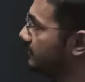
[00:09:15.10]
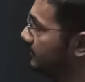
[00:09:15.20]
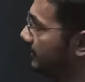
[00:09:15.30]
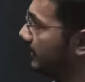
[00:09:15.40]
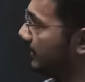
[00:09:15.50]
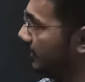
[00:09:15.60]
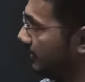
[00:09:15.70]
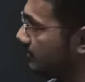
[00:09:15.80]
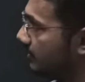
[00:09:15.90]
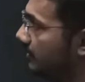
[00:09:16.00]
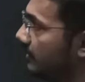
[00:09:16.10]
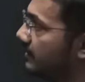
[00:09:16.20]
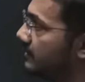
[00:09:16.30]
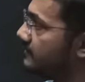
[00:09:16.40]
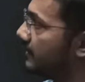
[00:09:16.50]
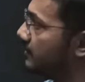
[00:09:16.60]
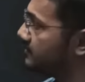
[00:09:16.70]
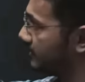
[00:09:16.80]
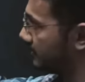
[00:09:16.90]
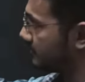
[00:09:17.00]
Thik hai, it is the
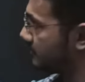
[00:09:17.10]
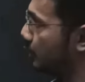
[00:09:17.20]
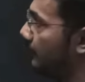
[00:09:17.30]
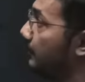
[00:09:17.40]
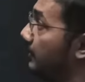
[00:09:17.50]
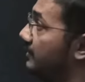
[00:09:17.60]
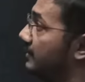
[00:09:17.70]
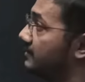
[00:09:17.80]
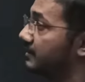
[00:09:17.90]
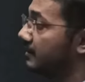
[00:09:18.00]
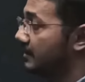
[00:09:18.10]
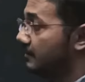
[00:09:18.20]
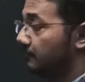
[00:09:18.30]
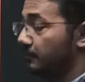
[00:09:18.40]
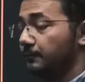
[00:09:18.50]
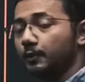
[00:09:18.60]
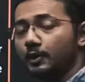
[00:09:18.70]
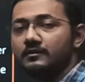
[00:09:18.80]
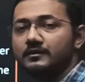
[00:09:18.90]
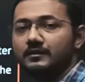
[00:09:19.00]
structure of immigration before
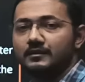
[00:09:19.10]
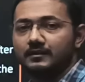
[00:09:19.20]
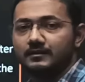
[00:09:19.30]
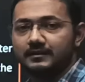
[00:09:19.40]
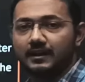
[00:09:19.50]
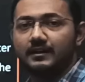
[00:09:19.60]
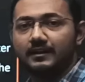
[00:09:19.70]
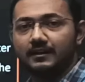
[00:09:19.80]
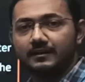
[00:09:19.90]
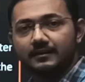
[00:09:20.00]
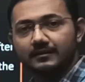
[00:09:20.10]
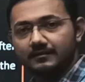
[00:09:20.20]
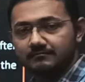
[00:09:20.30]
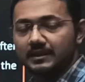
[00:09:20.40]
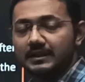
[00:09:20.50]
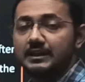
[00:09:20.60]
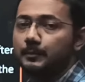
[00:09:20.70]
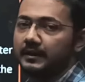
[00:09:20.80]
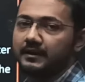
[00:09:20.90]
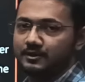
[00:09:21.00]
the
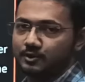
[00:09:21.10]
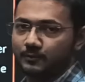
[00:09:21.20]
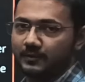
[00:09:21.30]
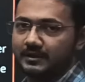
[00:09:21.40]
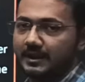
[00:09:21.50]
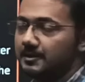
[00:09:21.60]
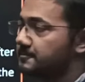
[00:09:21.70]
independence of India.